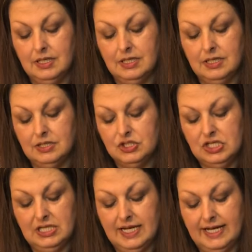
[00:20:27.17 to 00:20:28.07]

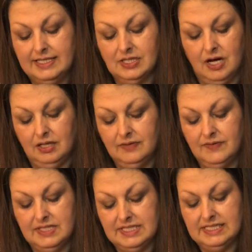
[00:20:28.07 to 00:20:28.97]
She likes all of
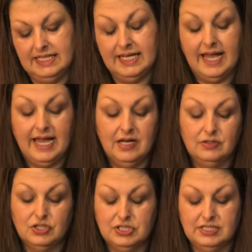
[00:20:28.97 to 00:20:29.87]
the Disney
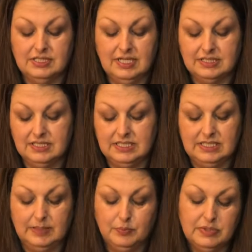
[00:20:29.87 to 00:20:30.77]
gowns. She's got the
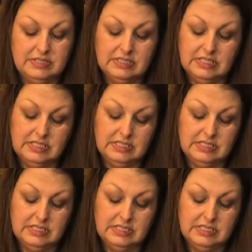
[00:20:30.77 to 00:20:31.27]
Disney princesses.